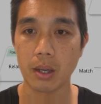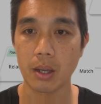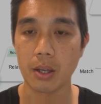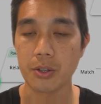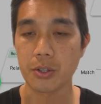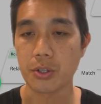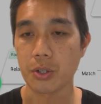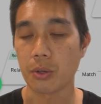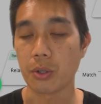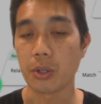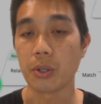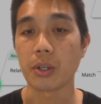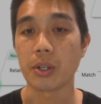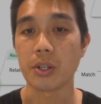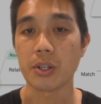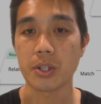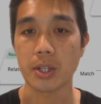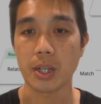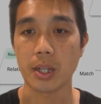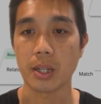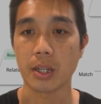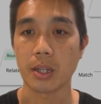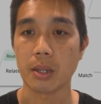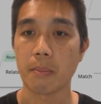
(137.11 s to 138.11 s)
So you can
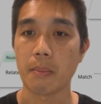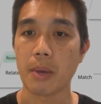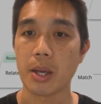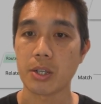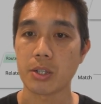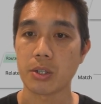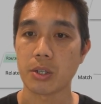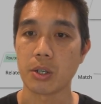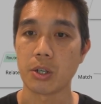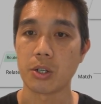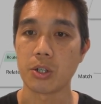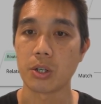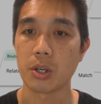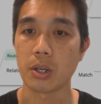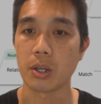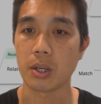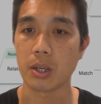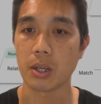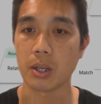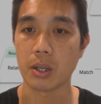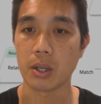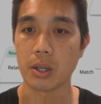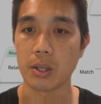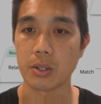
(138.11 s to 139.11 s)
see that the message
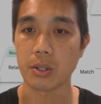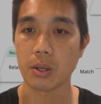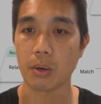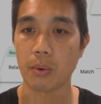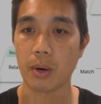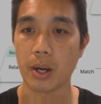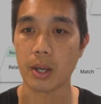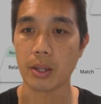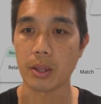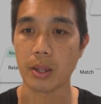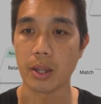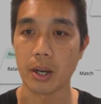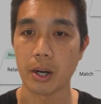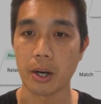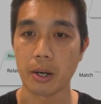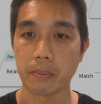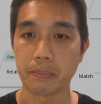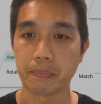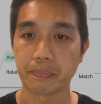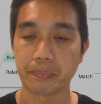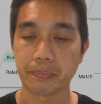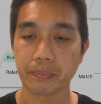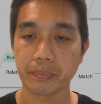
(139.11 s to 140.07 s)
is right there.